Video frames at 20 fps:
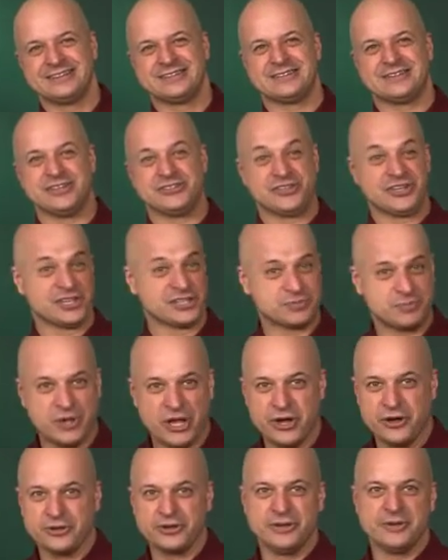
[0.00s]
Does it
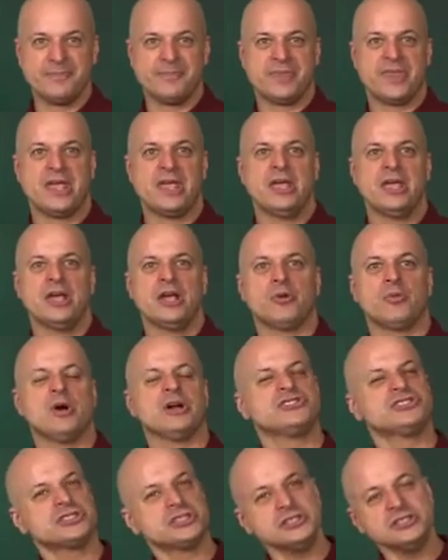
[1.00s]
explode? Well,
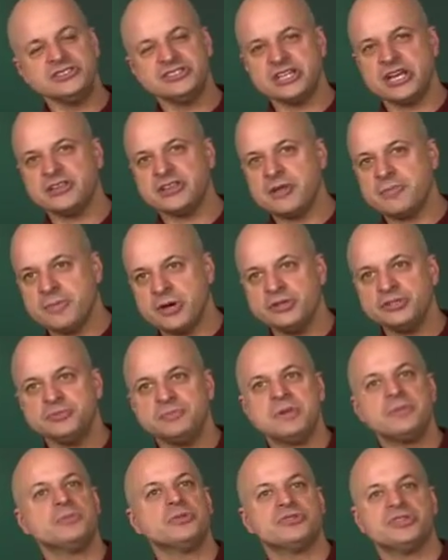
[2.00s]
it turns out that most
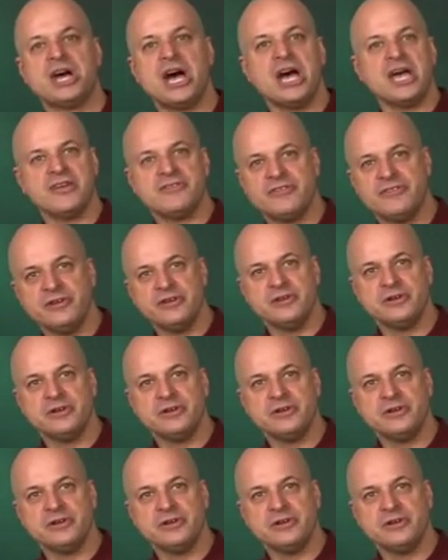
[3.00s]
people who die of